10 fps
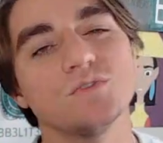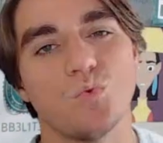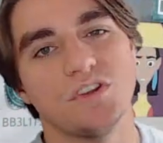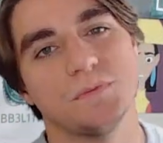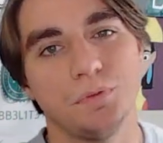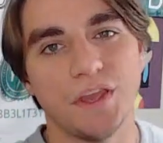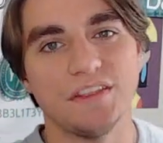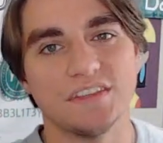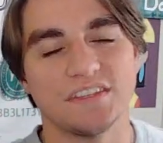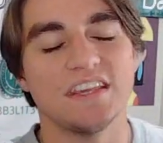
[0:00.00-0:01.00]
what has
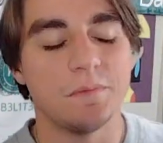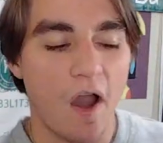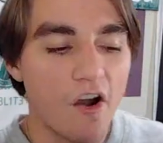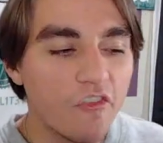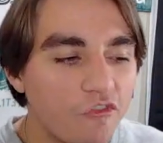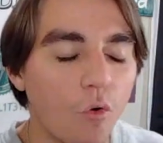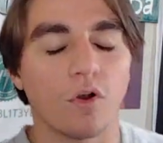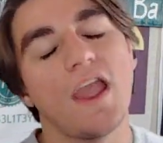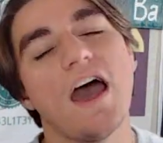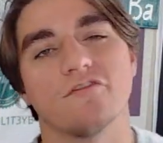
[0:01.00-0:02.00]
plagued this team
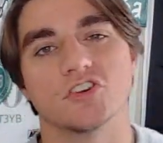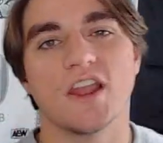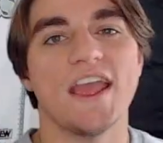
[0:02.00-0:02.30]
forever.